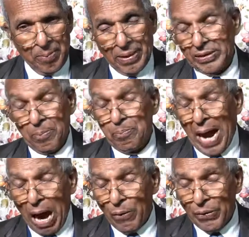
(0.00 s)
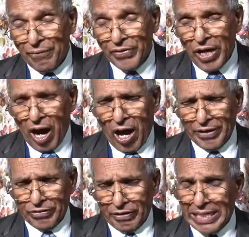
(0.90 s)
But the power of
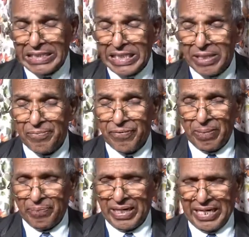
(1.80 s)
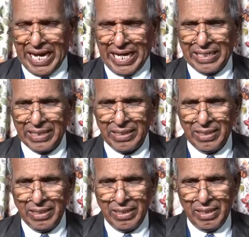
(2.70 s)
God raised him from the dead,
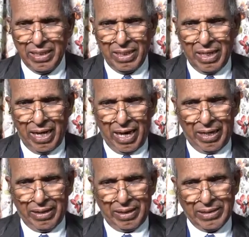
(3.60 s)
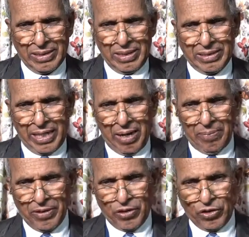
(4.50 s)
and thus he is
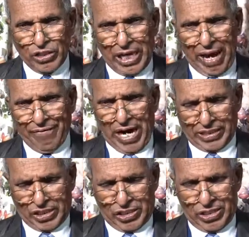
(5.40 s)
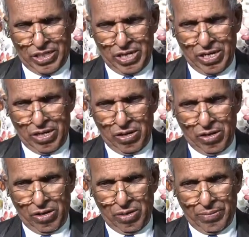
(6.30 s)
able to save us,
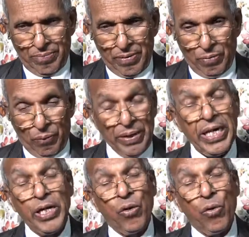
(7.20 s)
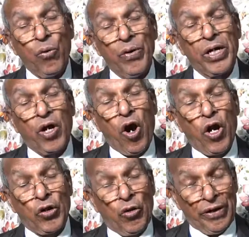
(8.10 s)
we who will
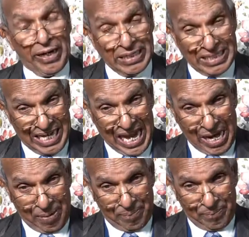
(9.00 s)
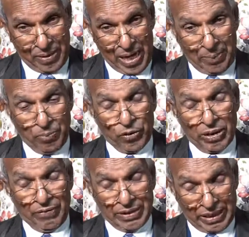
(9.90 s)
call on his name and put
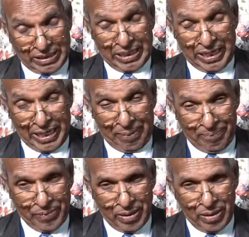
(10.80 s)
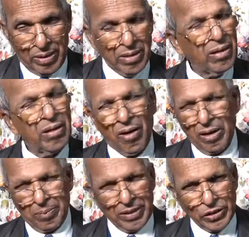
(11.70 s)
our trust in him.
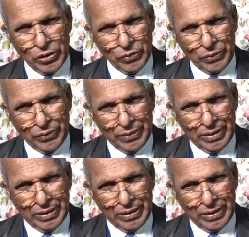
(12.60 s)
God bless you.